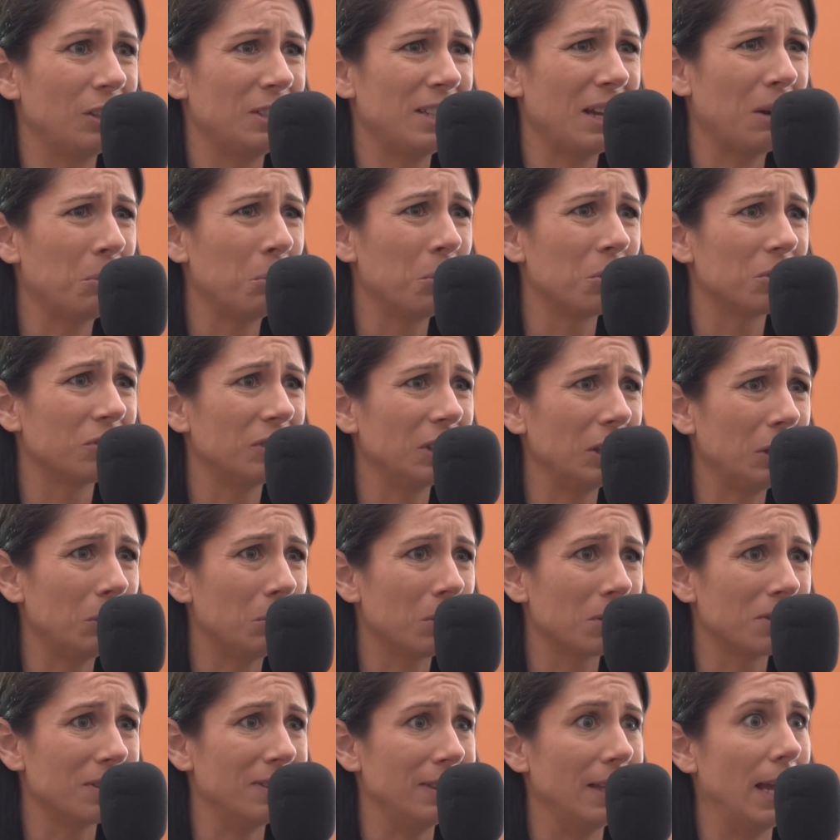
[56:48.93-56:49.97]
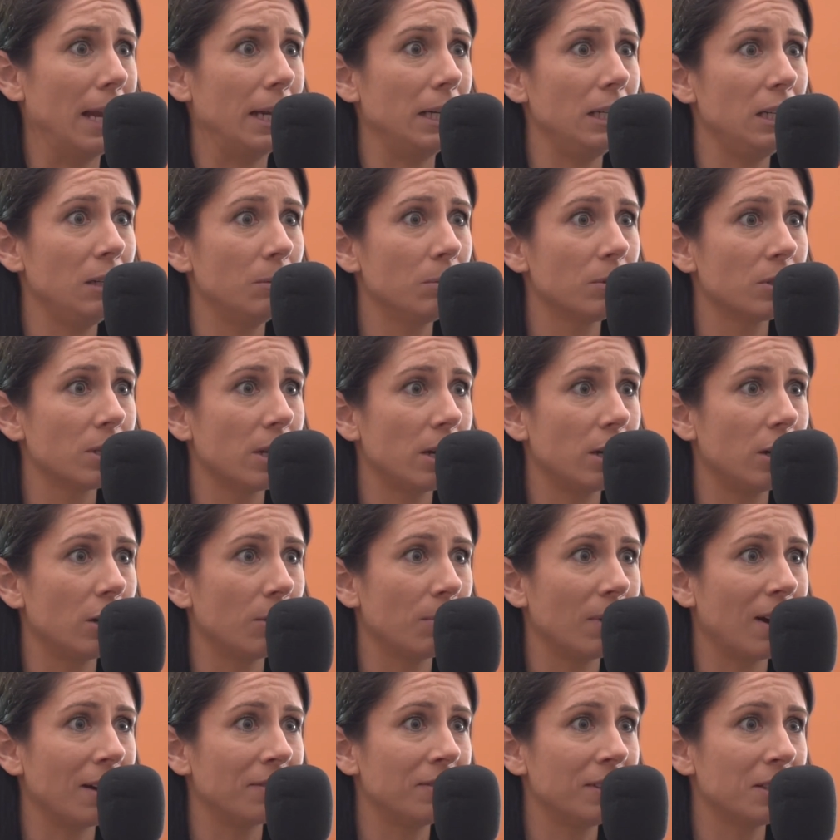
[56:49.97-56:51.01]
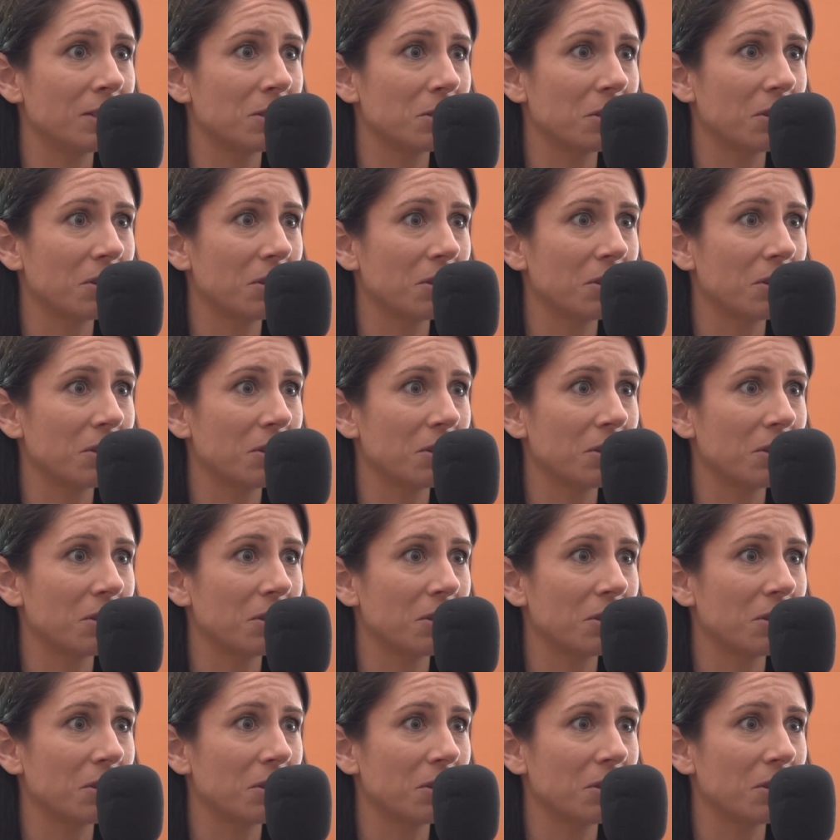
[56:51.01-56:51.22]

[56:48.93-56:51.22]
or is that really worth ninety percent of your profits?